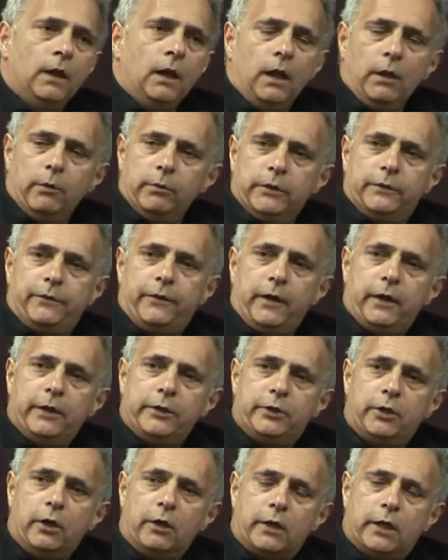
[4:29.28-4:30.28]
It was very
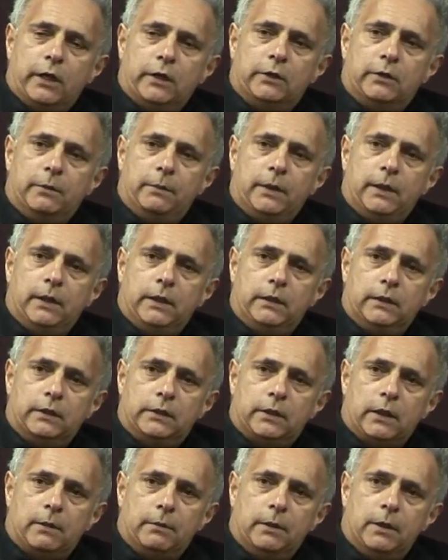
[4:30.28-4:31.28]
shocking to be in the
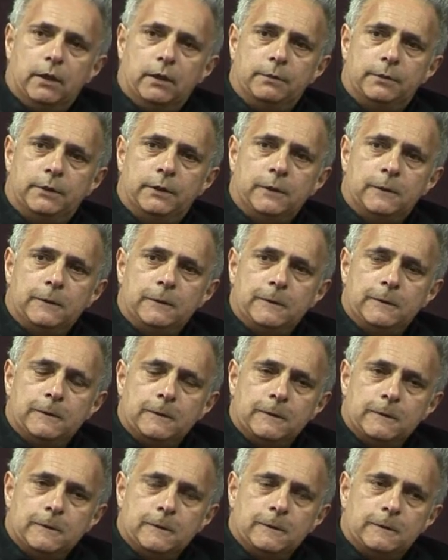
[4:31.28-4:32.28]
suburbs
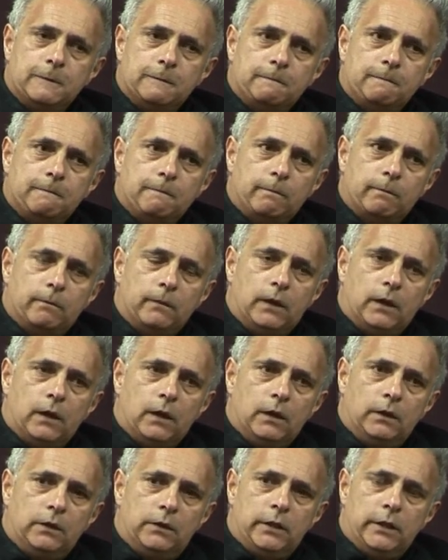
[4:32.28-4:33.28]

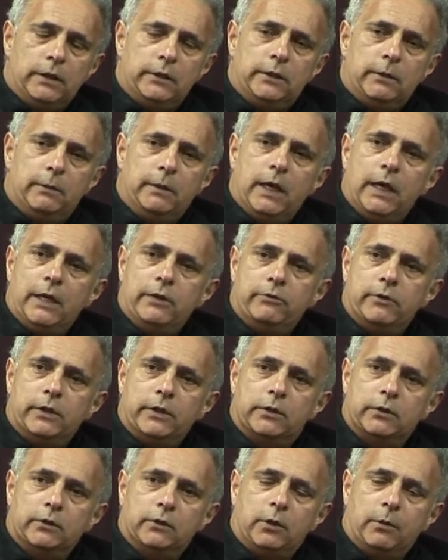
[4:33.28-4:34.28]
and see Jimi
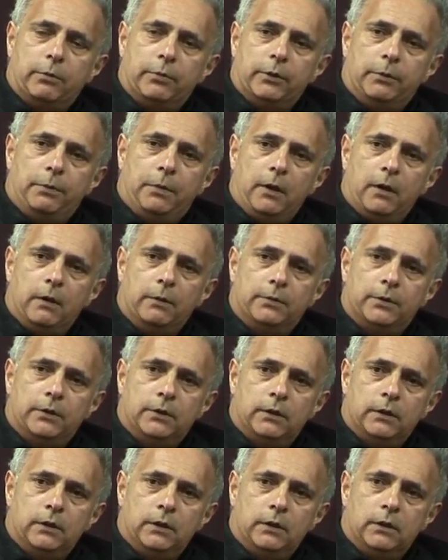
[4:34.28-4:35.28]
Hendrix on Top of the
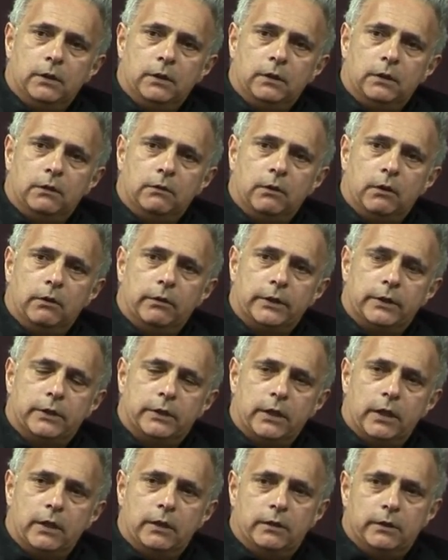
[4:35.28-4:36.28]
Pops and the Rolling
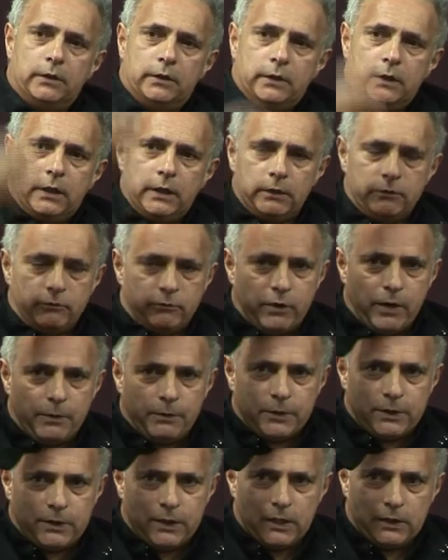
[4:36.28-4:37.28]
Stones, and it
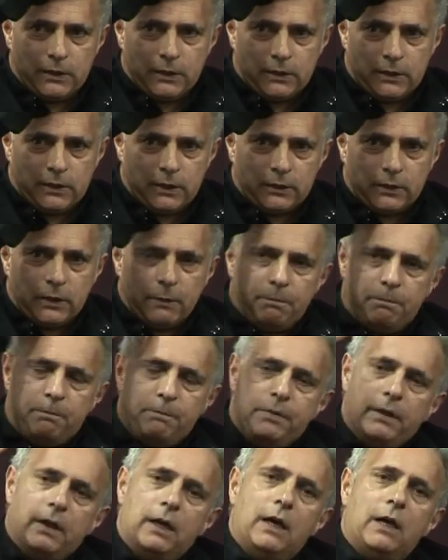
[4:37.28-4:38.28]
represented such a
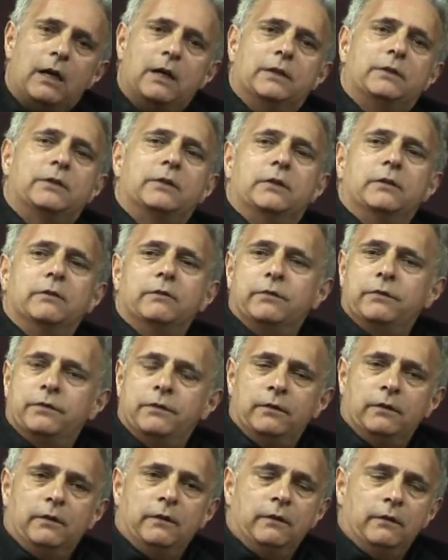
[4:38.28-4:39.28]
blast of
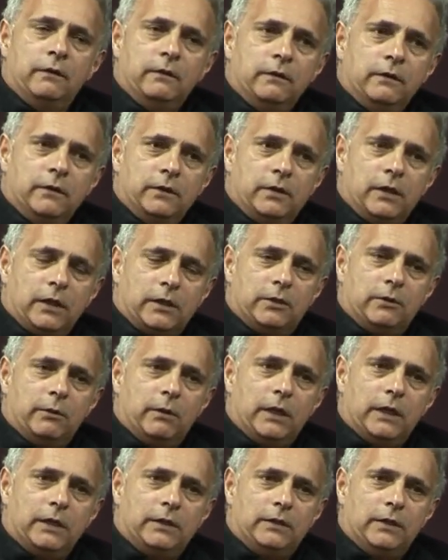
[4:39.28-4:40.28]

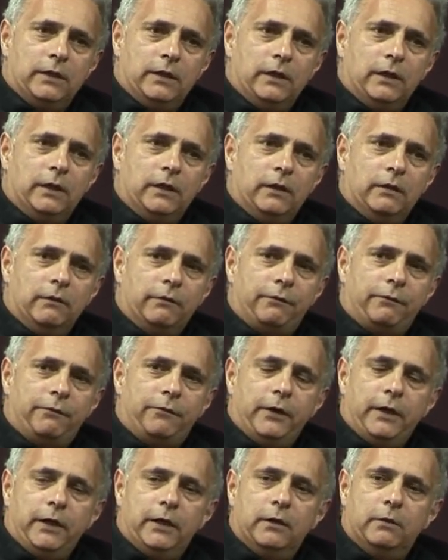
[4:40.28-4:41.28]
sexuality, of
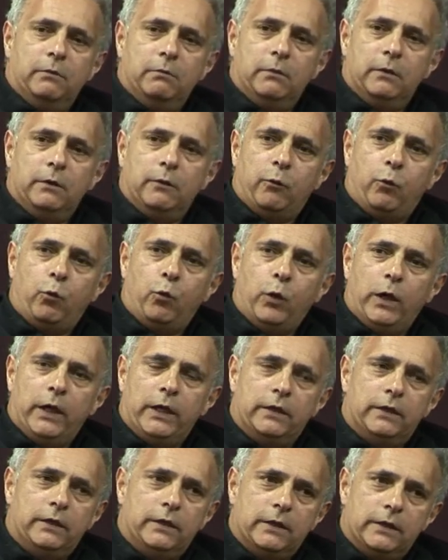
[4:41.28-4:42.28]
freedom, of
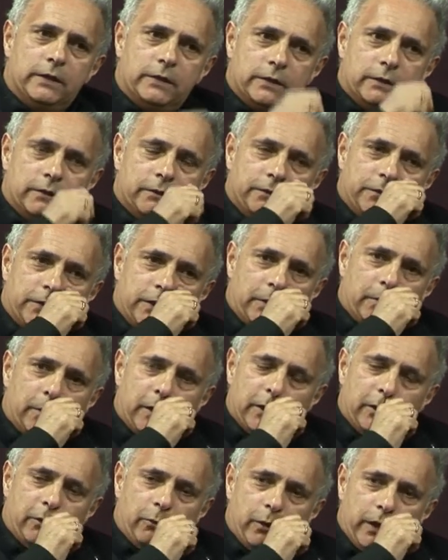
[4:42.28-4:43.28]
weirdness, of some
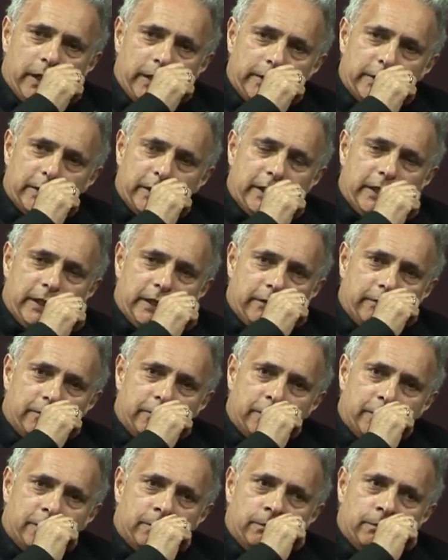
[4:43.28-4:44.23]
other way to live,